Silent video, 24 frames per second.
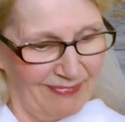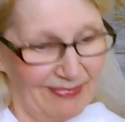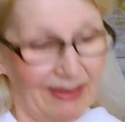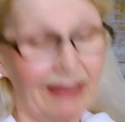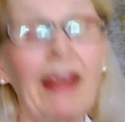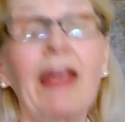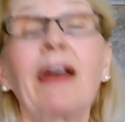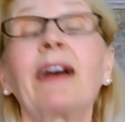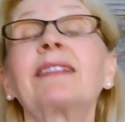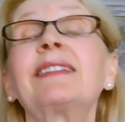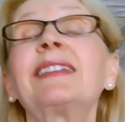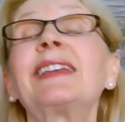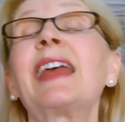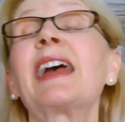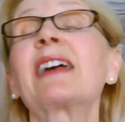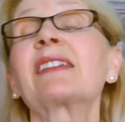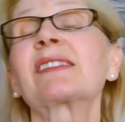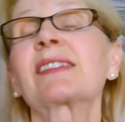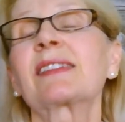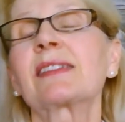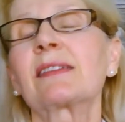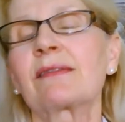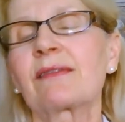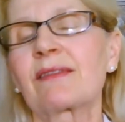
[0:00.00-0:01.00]
The
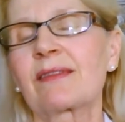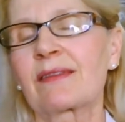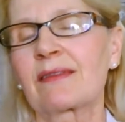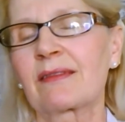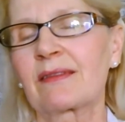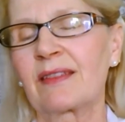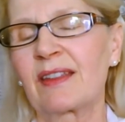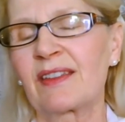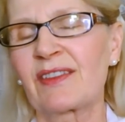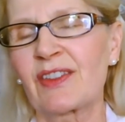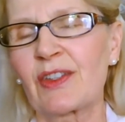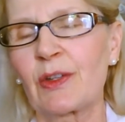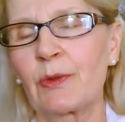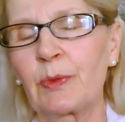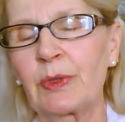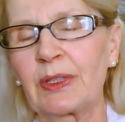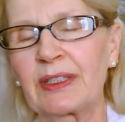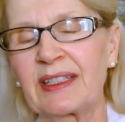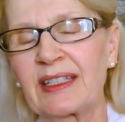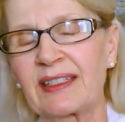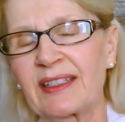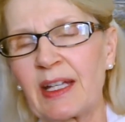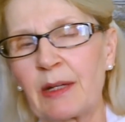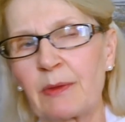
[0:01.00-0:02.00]
essence is the
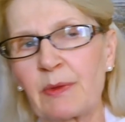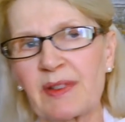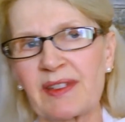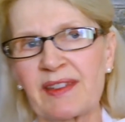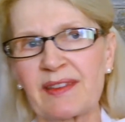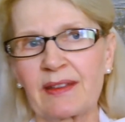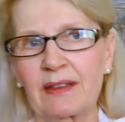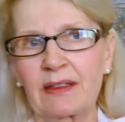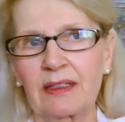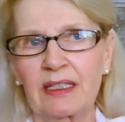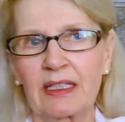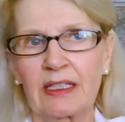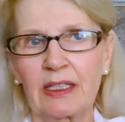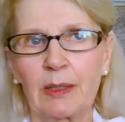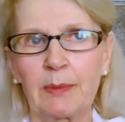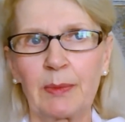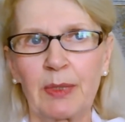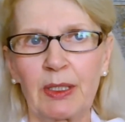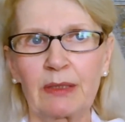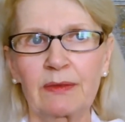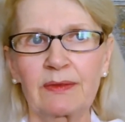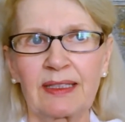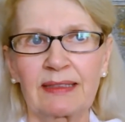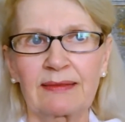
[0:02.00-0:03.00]
one that I was thinking
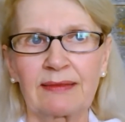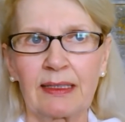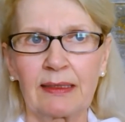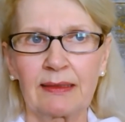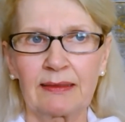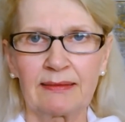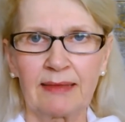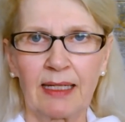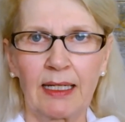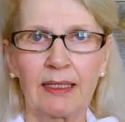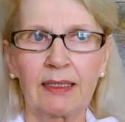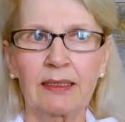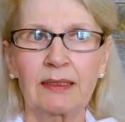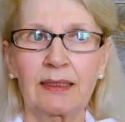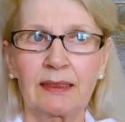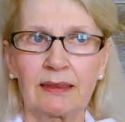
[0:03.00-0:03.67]
about that I like.